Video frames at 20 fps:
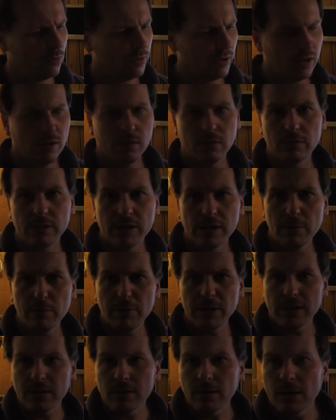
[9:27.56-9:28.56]
with a little
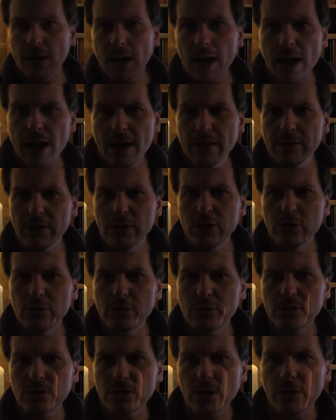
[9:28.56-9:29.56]
bit, I have a
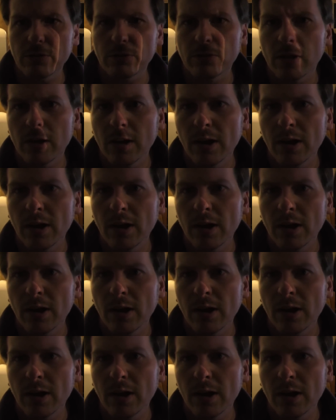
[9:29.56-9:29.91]
new stuff.